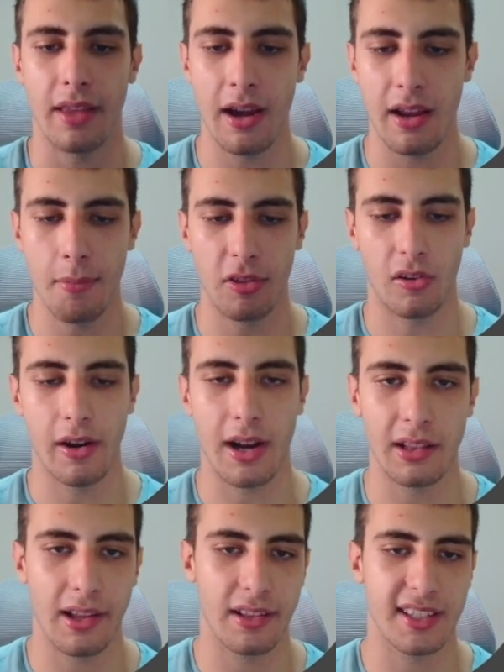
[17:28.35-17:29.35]
Then email
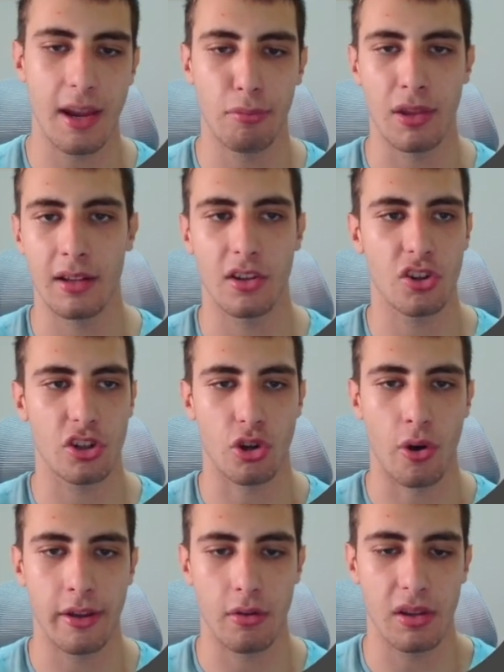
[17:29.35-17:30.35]
3, kind of like the same thing. They're
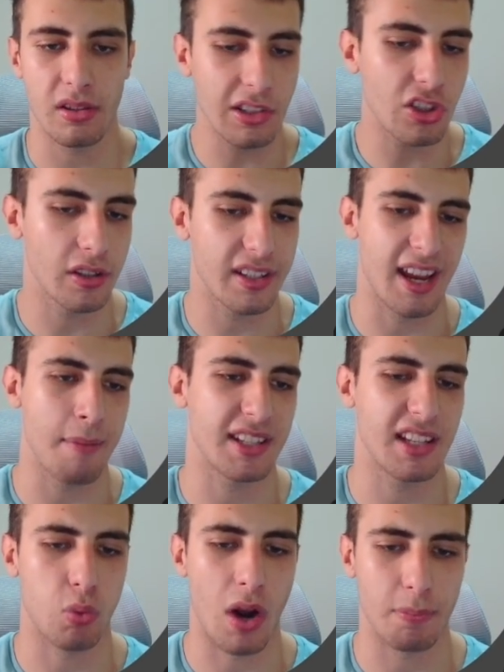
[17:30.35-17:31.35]
just showing you, it's literally the same
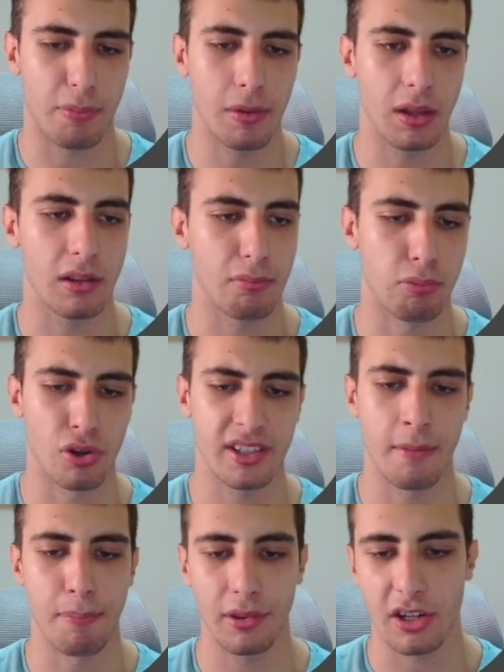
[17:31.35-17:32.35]
as this one, probably a little
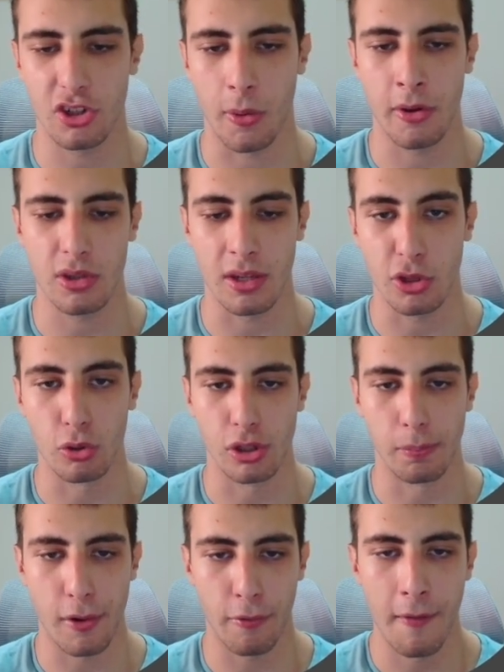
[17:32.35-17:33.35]
more simple. They're showing you some
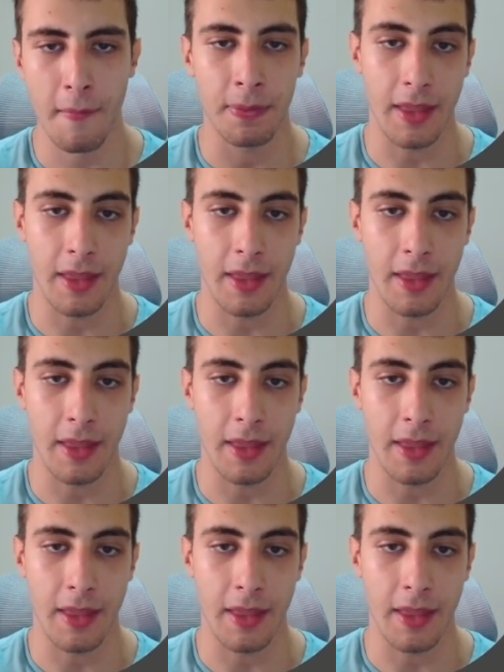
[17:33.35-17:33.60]
social proof.